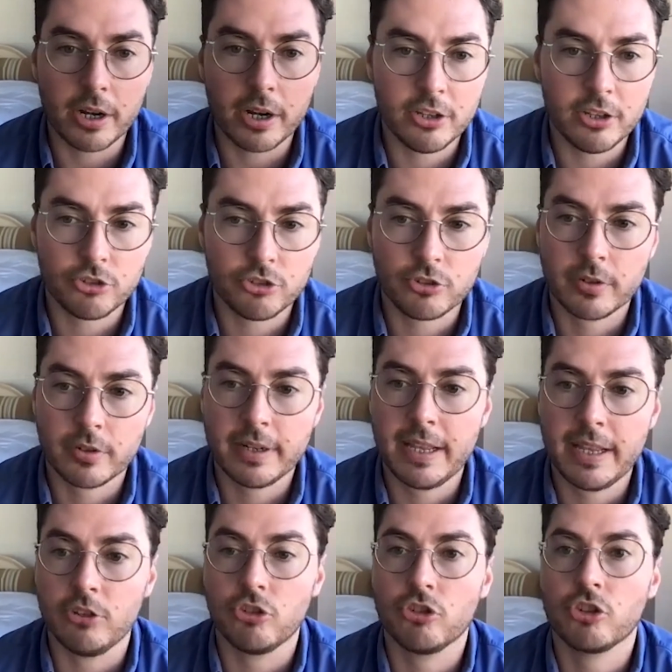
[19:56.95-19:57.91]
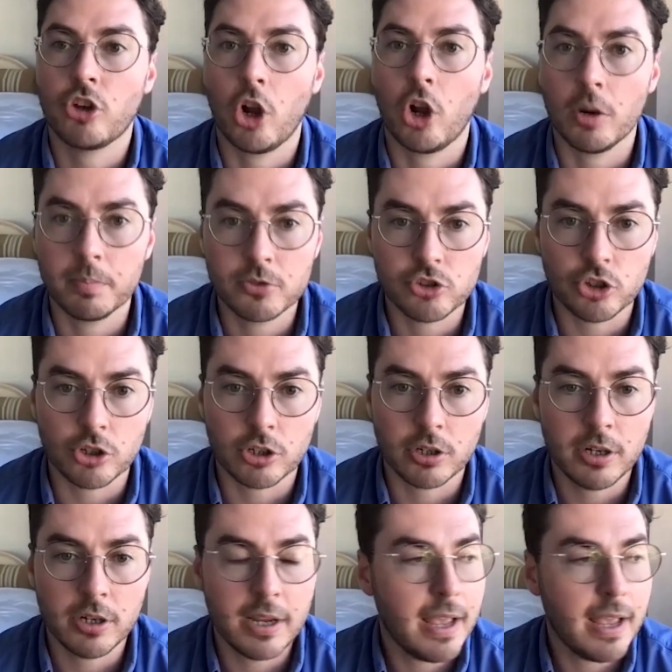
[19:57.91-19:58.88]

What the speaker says: history and sculpture,